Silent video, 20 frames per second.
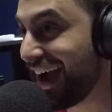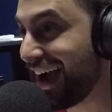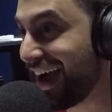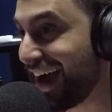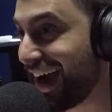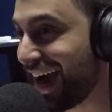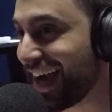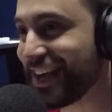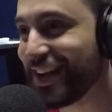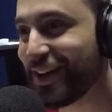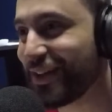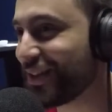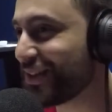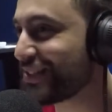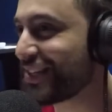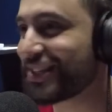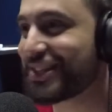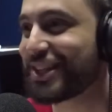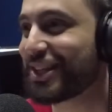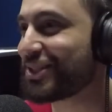I know,
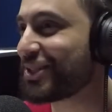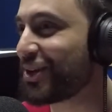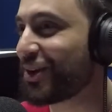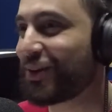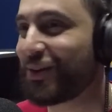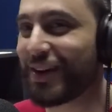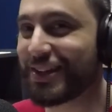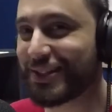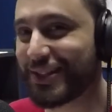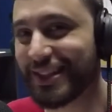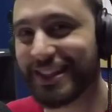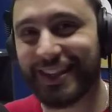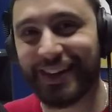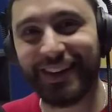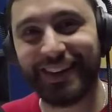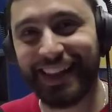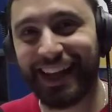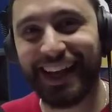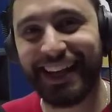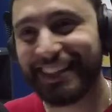those are such good questions.
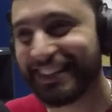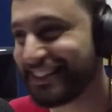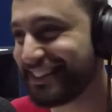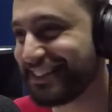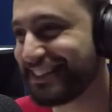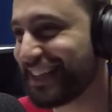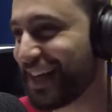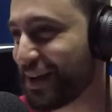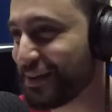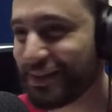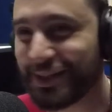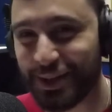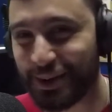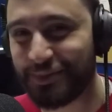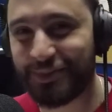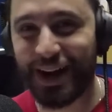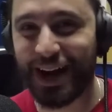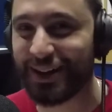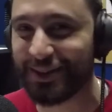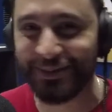Okay. I'm so
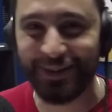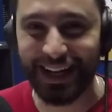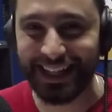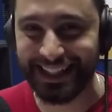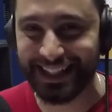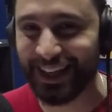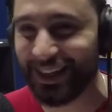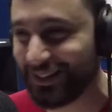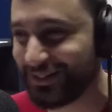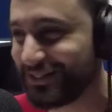proud of myself.